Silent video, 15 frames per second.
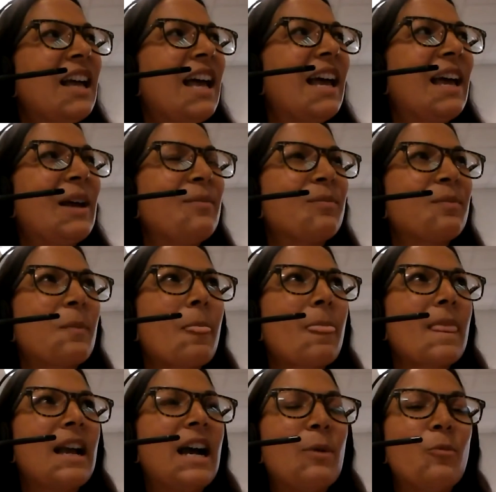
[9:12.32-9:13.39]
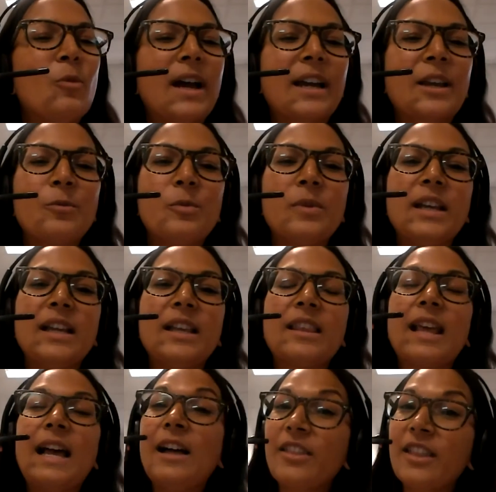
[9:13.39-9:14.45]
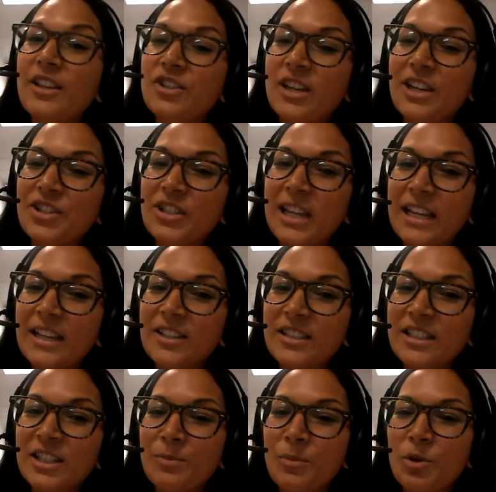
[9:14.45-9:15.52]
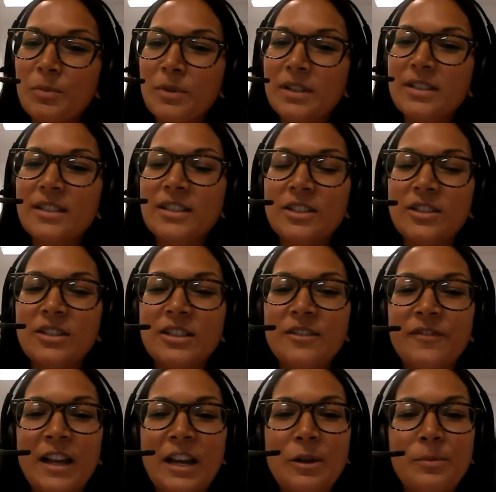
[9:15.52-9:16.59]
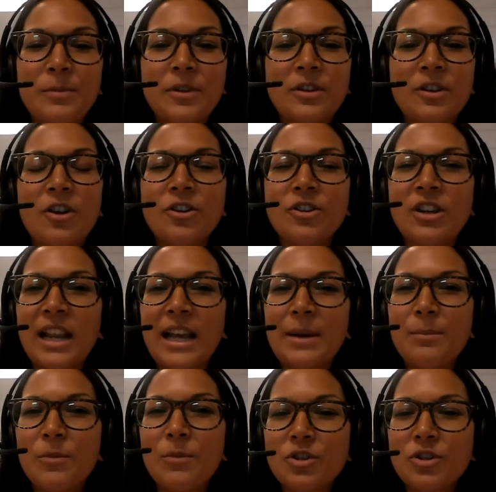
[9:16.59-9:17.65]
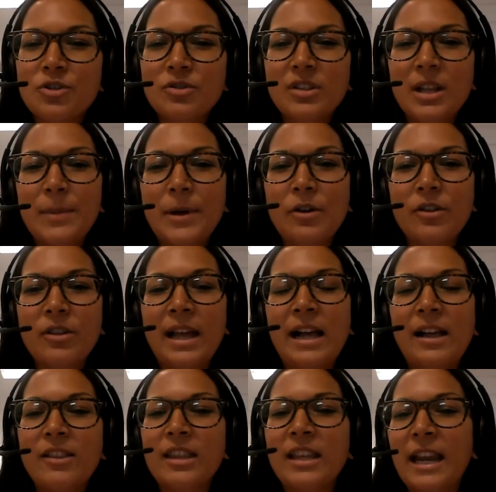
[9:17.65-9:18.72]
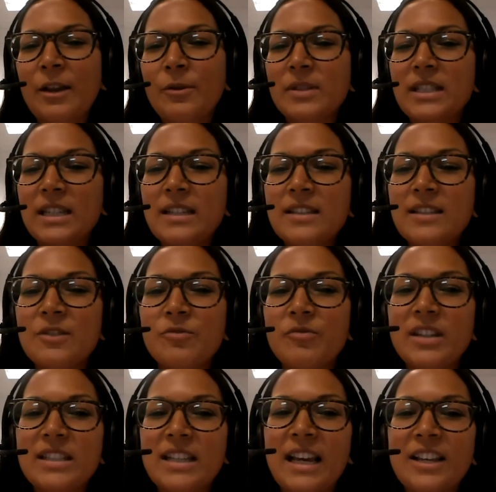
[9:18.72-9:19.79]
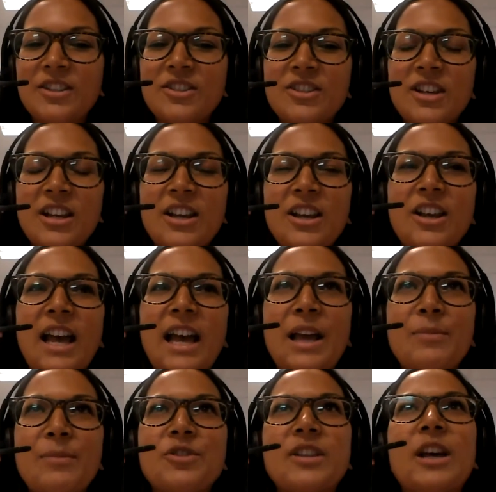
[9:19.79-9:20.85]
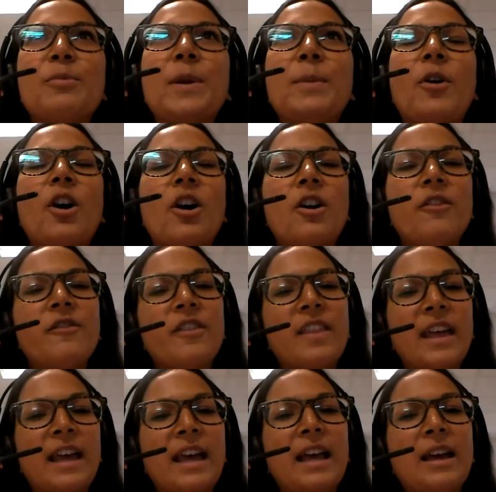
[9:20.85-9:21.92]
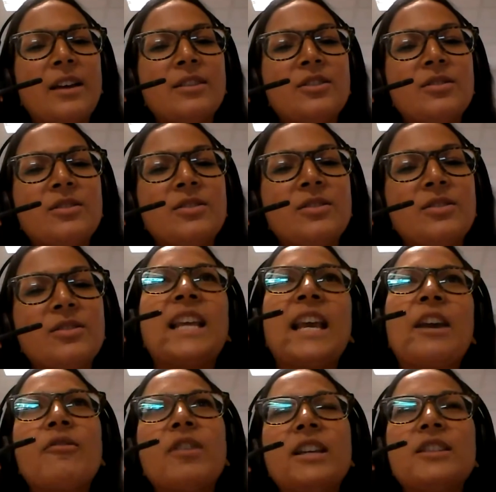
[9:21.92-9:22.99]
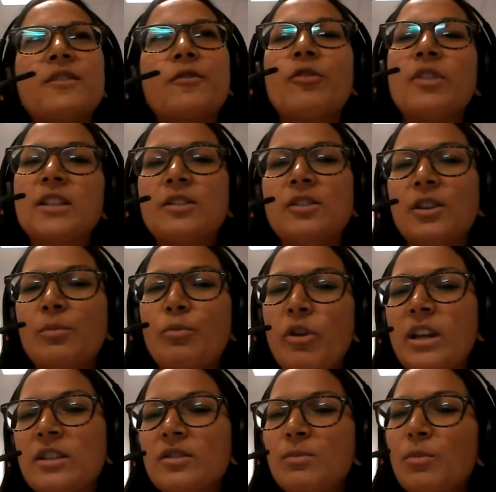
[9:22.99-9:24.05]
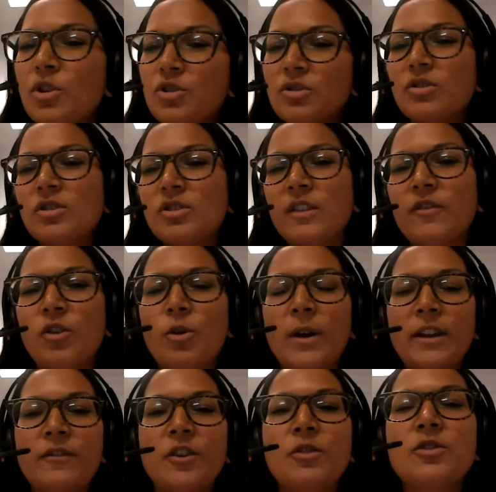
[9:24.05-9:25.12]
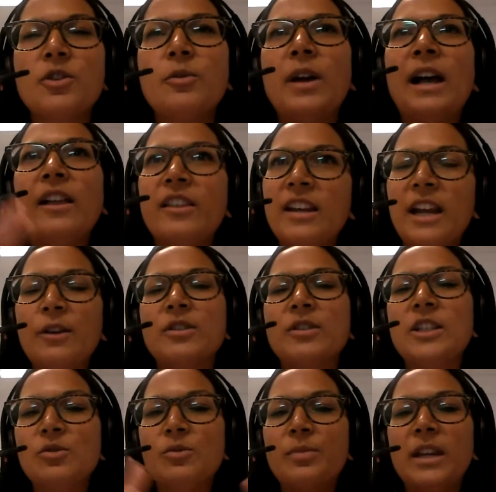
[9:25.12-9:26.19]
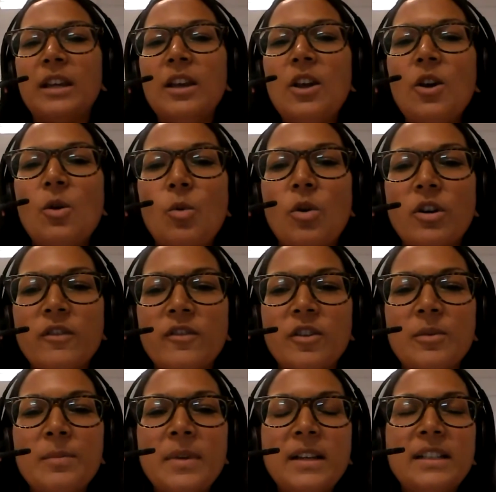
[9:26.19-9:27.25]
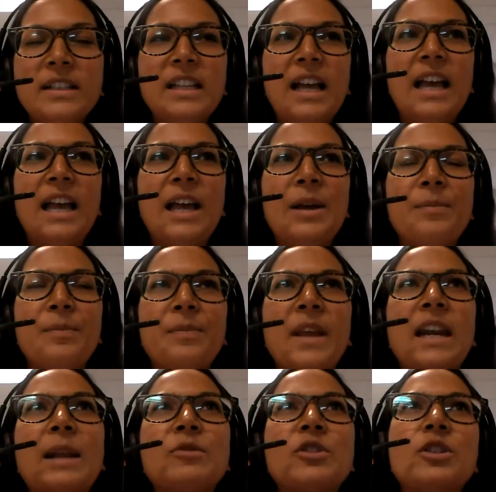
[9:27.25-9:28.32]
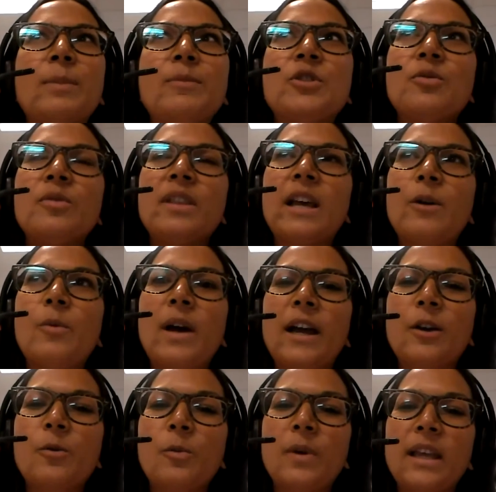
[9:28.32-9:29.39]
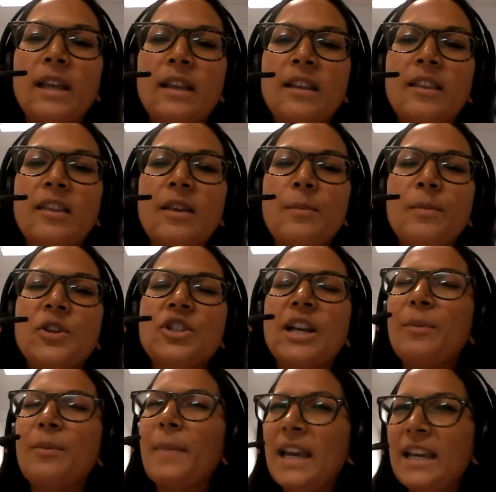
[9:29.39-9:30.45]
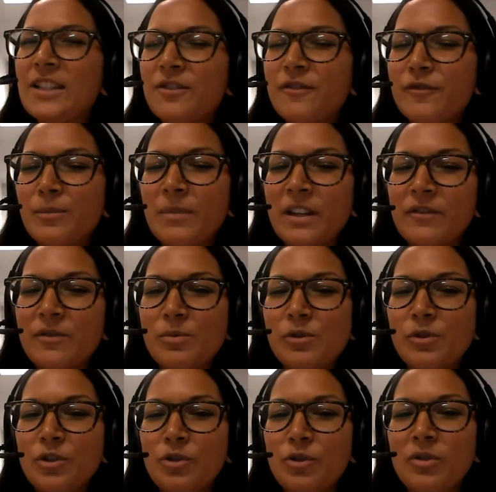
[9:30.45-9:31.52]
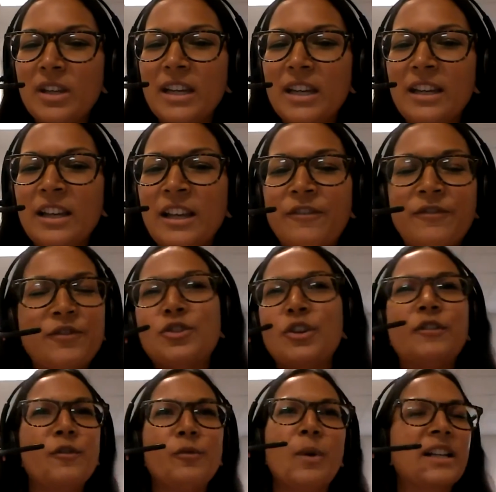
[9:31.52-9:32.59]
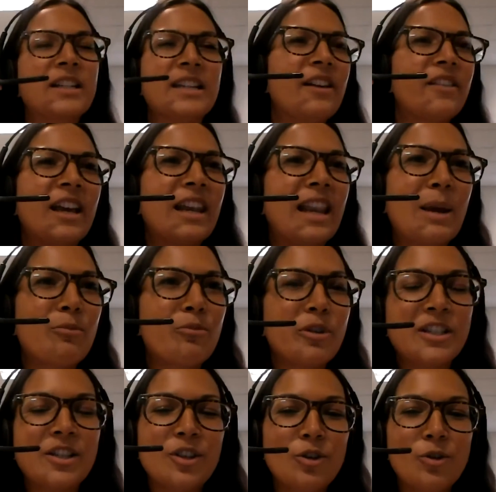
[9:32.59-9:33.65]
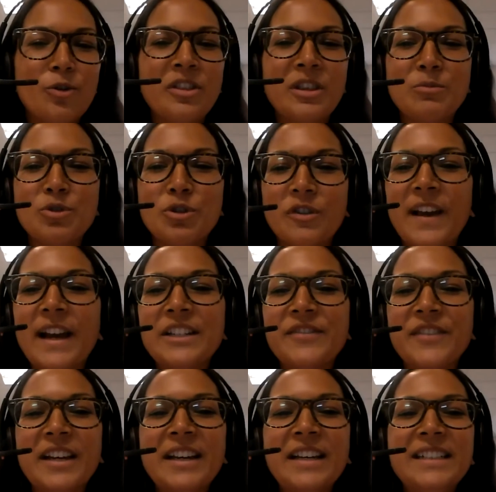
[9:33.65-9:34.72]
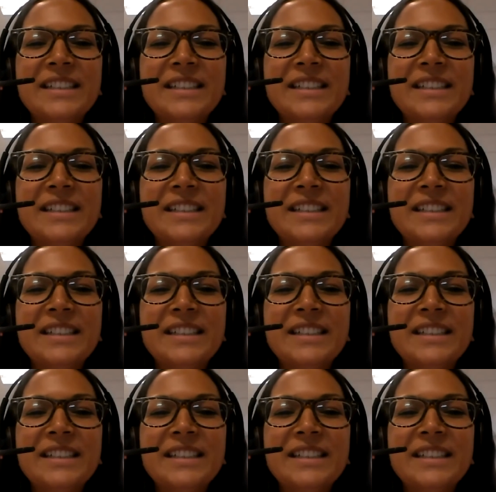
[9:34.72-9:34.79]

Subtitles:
I'm working with Health Education England at the moment to develop an online module about health inequities in research. So that will be part of their series of critical appraisal modules. So they've got quite a few. So health inequities will be one of them. And I'm doing that work with Michelle Maiden from Liverpool Uni. If you've worked in healthcare libraries in the north, I'm sure you've heard of her.